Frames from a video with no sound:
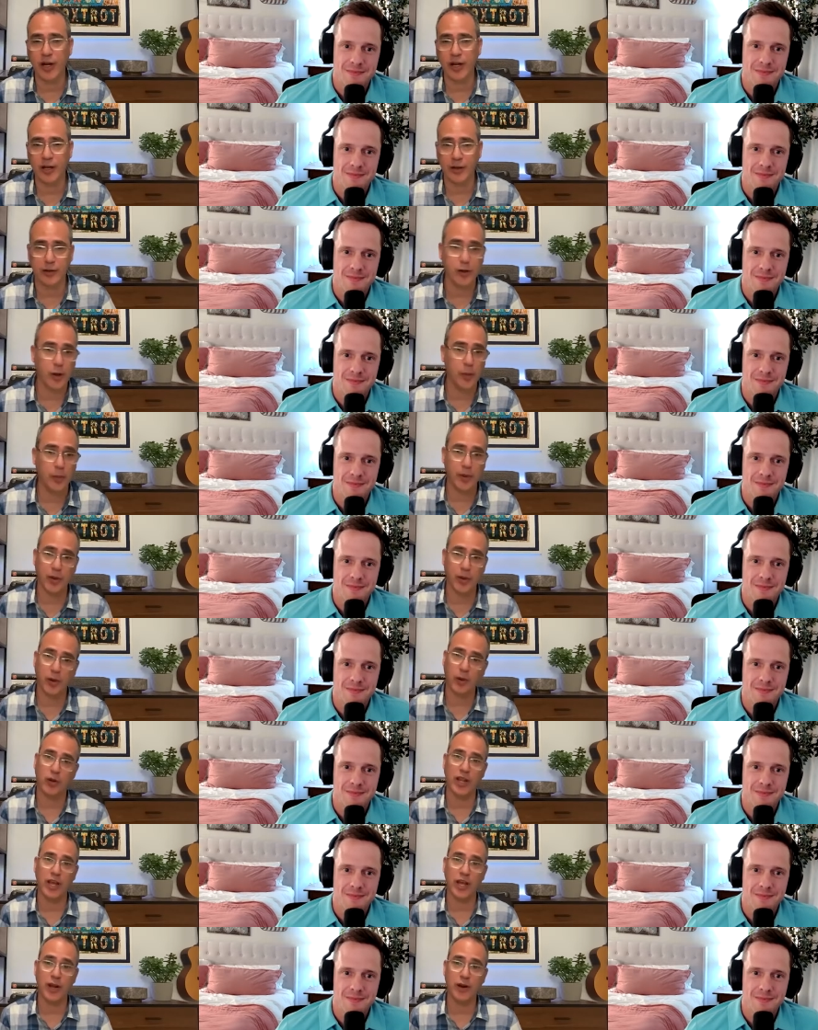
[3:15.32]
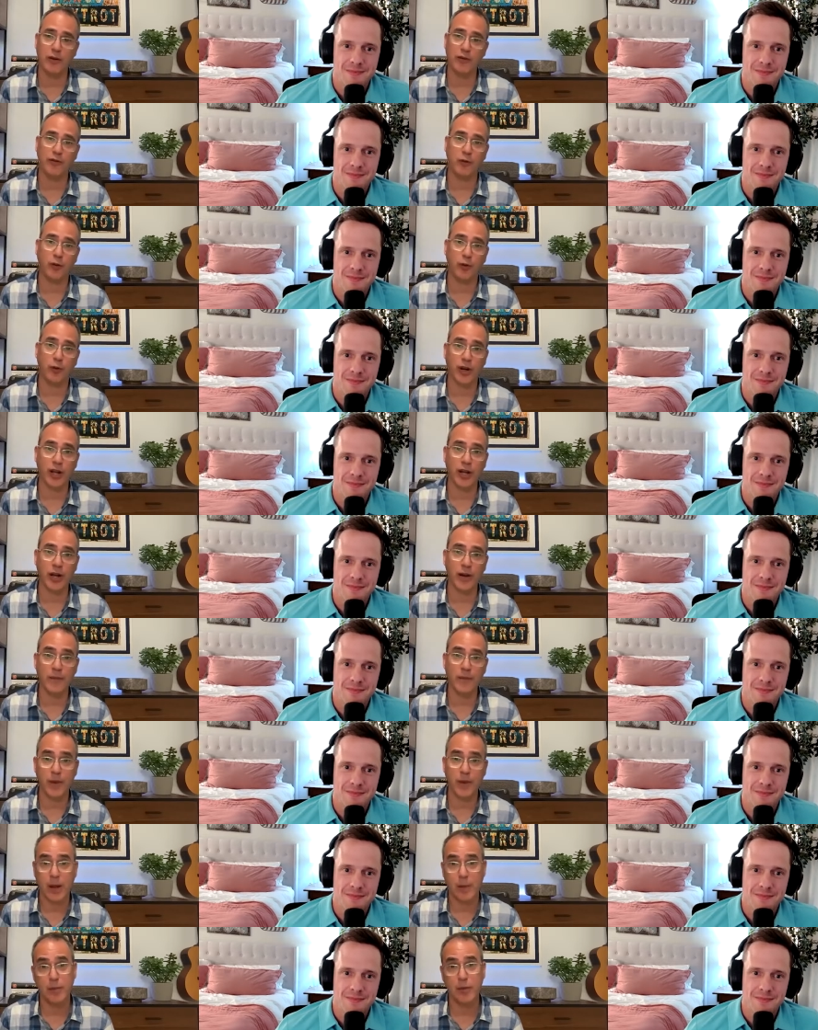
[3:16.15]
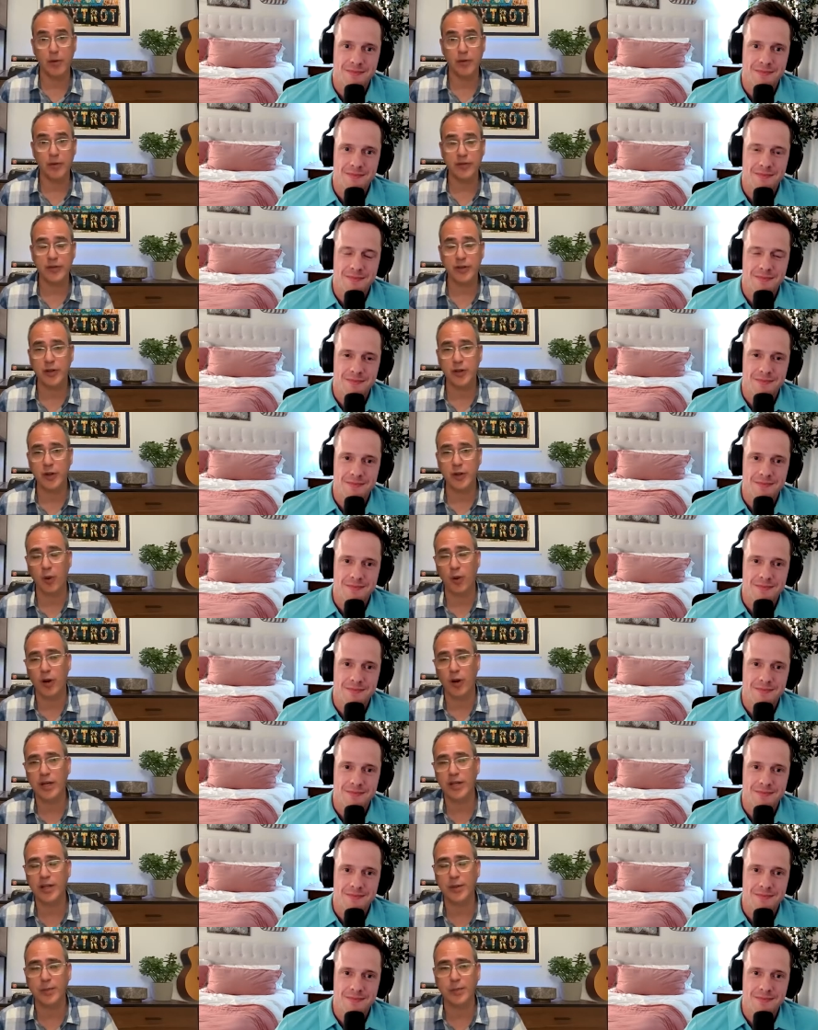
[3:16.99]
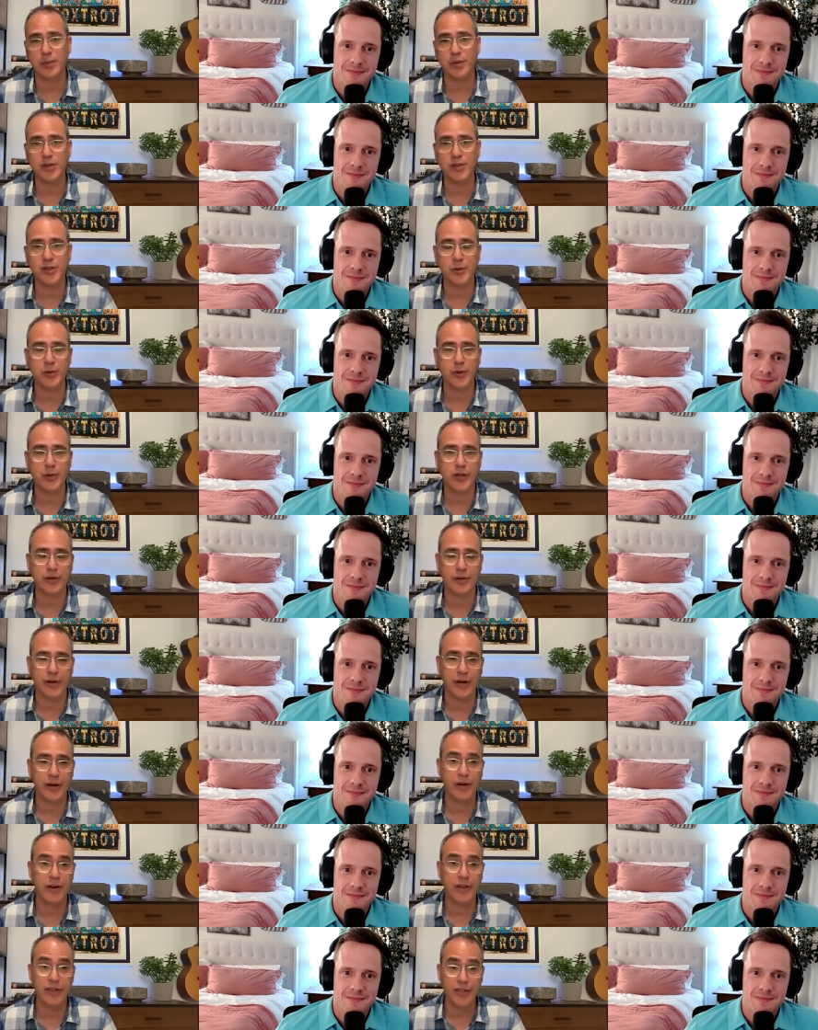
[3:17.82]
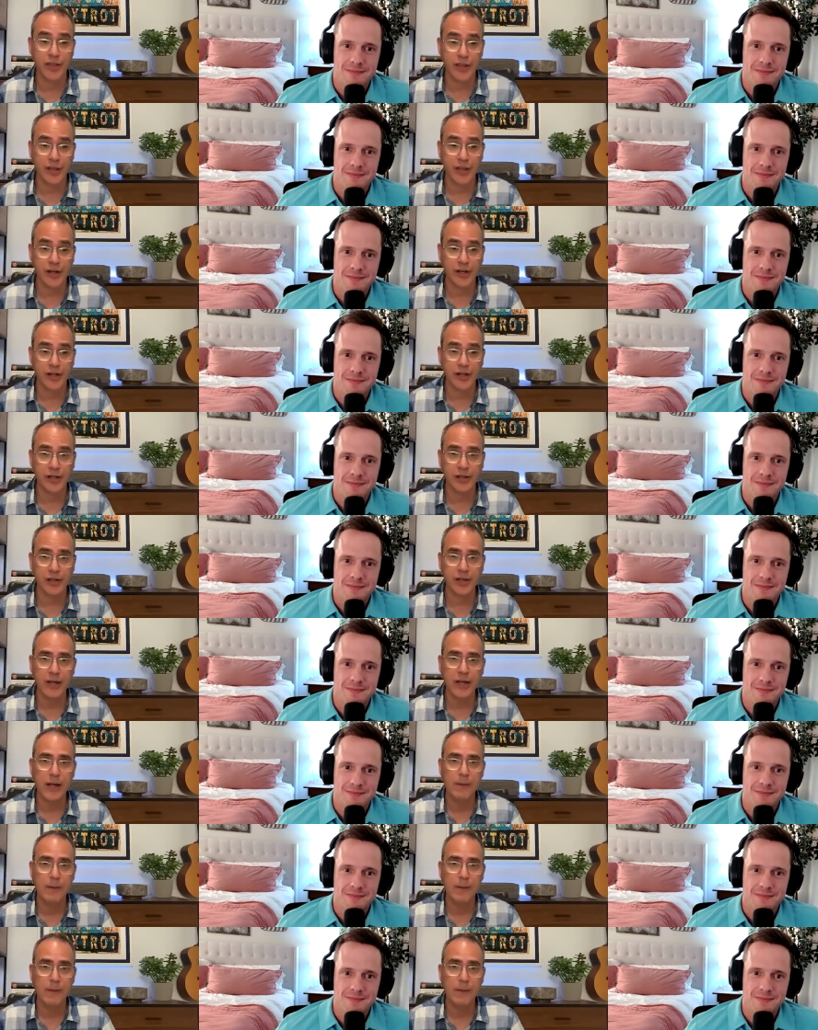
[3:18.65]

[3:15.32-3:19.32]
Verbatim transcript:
Speaker 1: I grew up in Orlando, Florida, and I moved to New York to pursue a career in theater.